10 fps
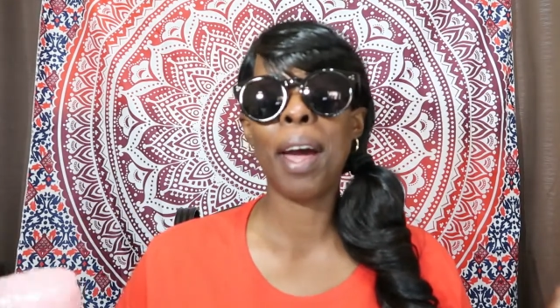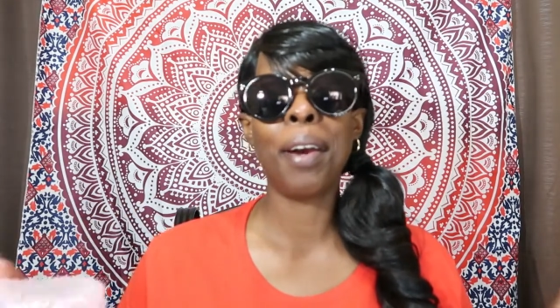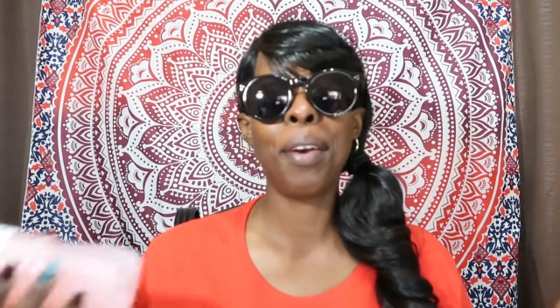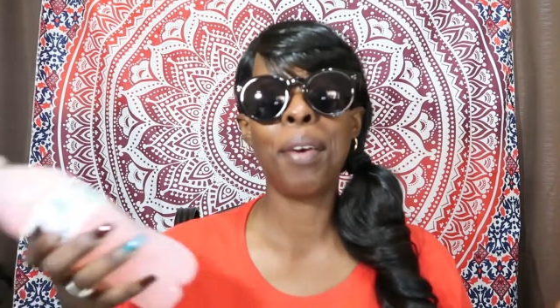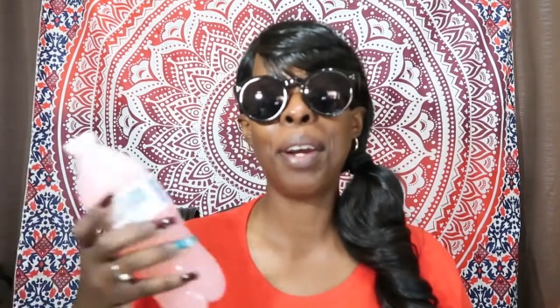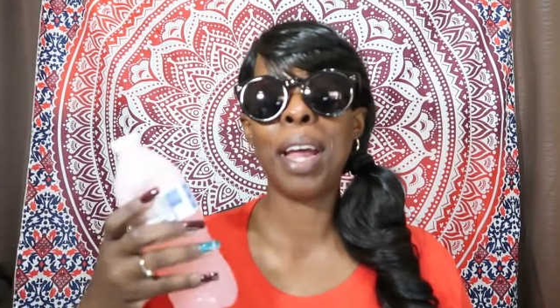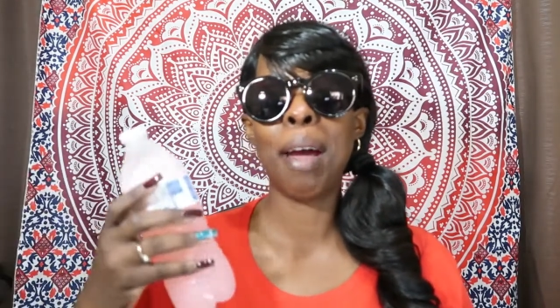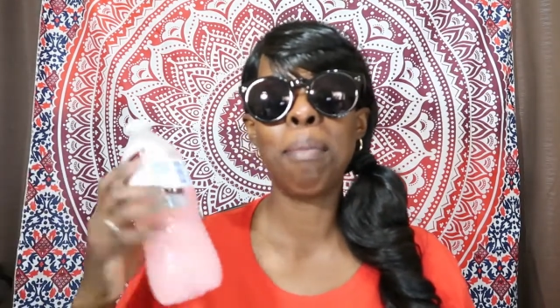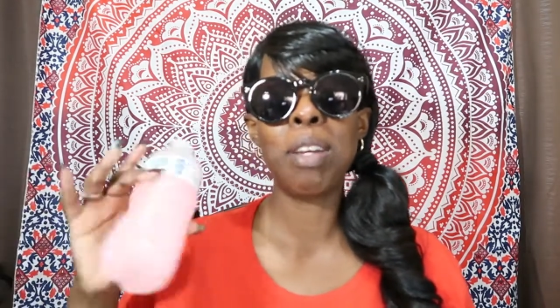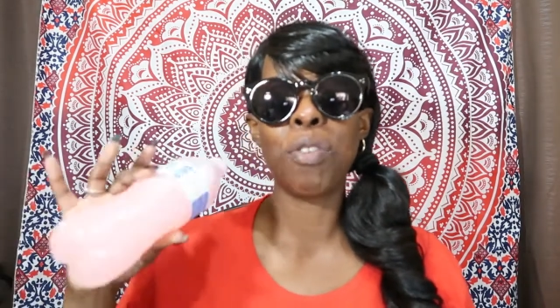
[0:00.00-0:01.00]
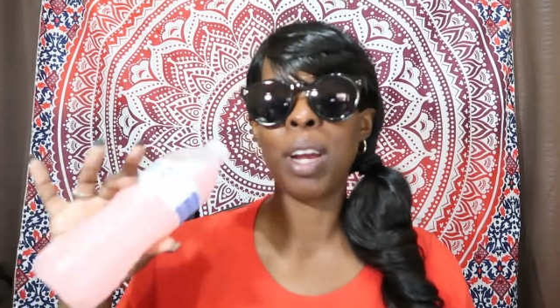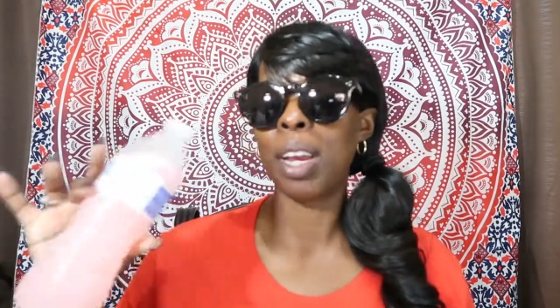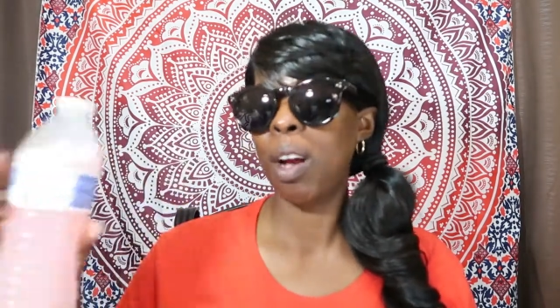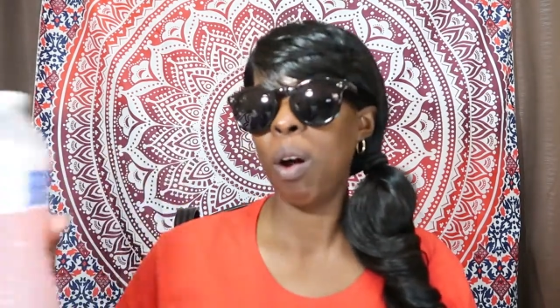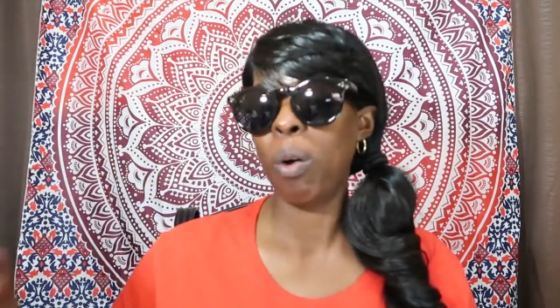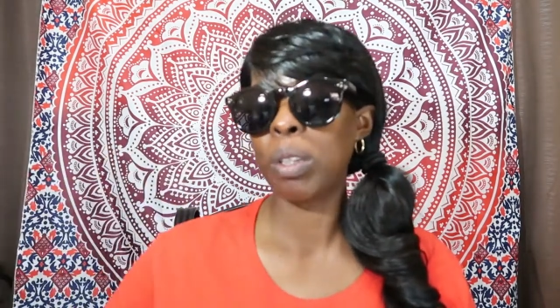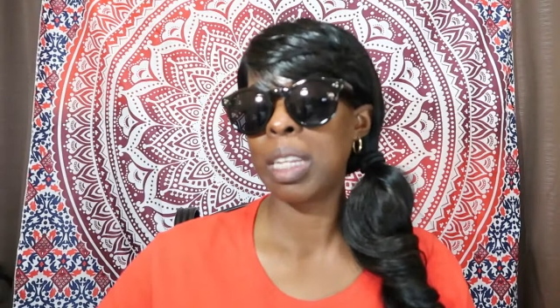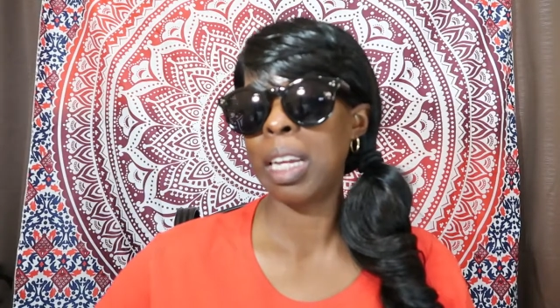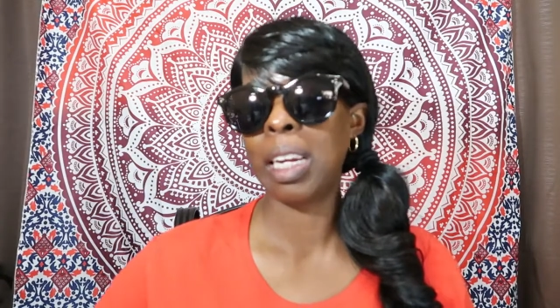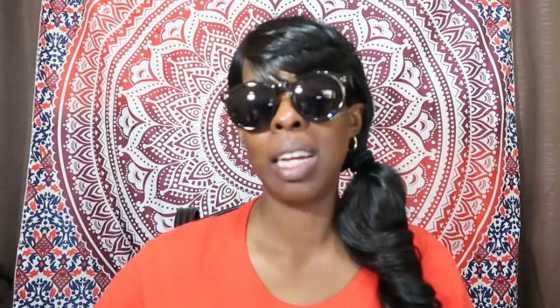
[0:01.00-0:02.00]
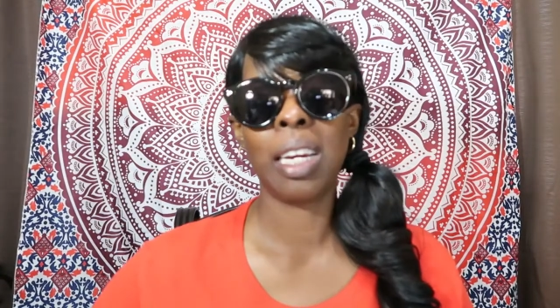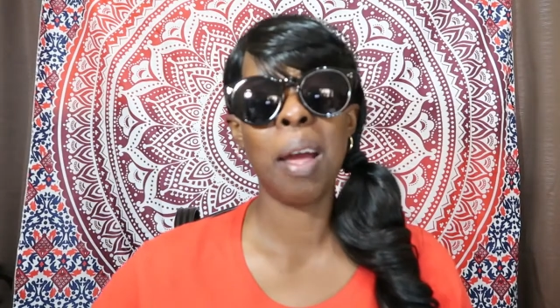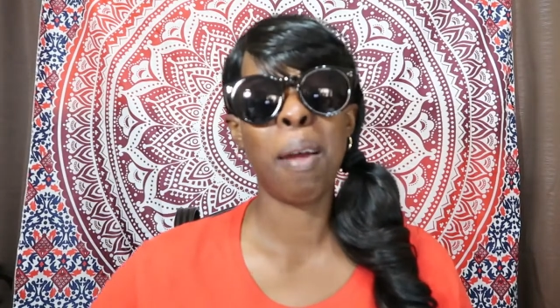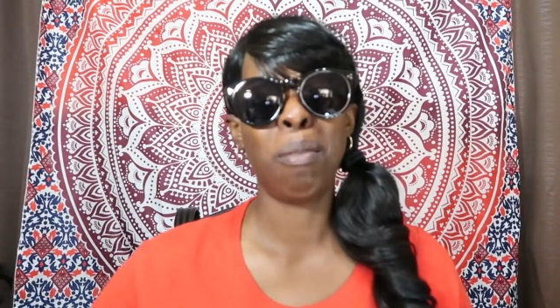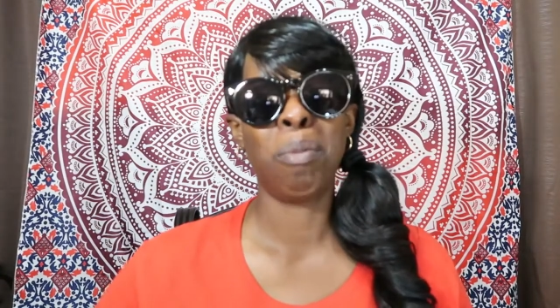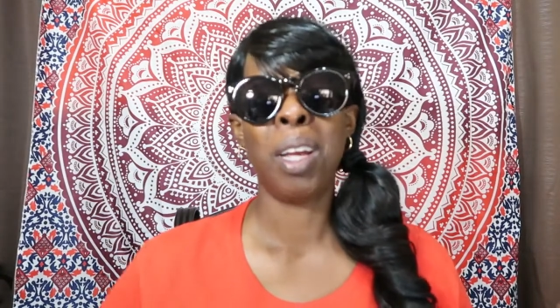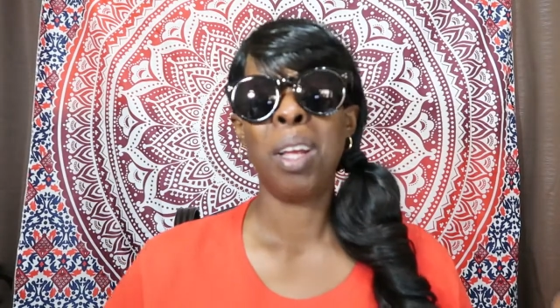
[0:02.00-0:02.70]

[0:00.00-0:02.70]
I don't know that I'd be drinking the whole thing like that.